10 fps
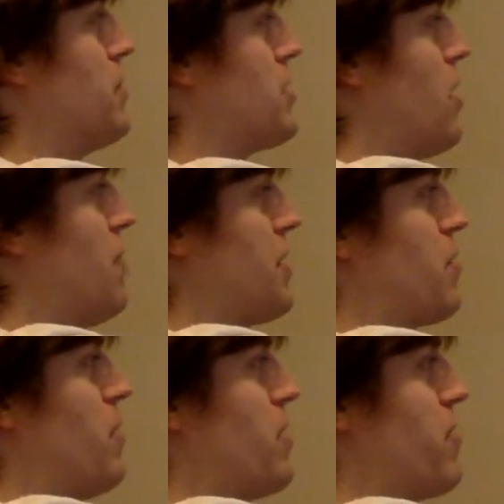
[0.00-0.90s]
Solving
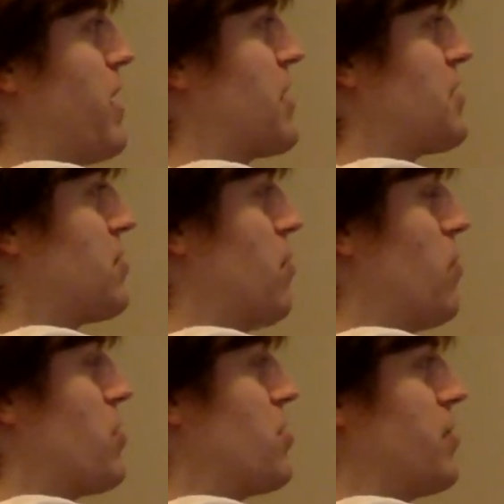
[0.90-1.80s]
quadratics is what
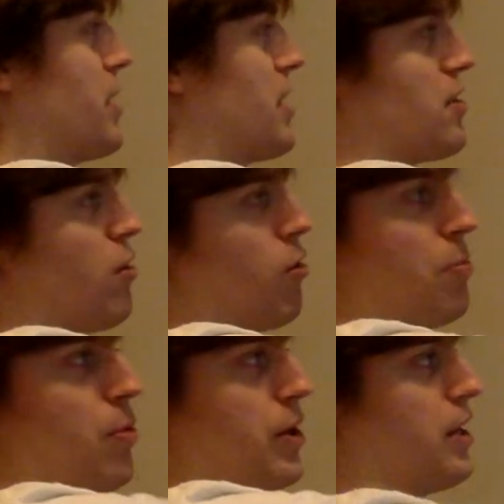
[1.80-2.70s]
we're doing. That's the whole
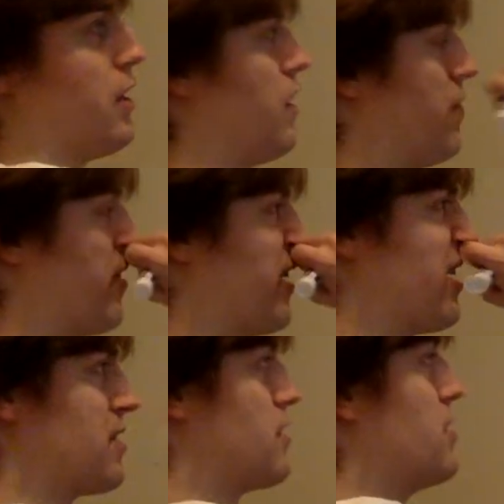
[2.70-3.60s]
point of this.